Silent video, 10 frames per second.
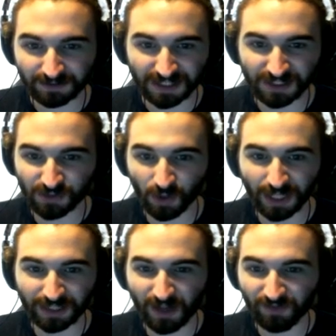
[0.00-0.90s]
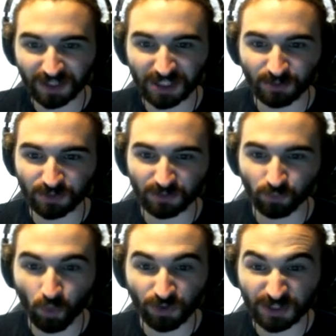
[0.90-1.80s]
This has got like nothing. It's mostly
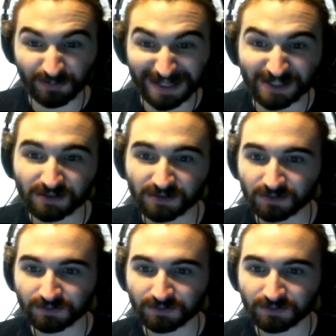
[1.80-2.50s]
water space.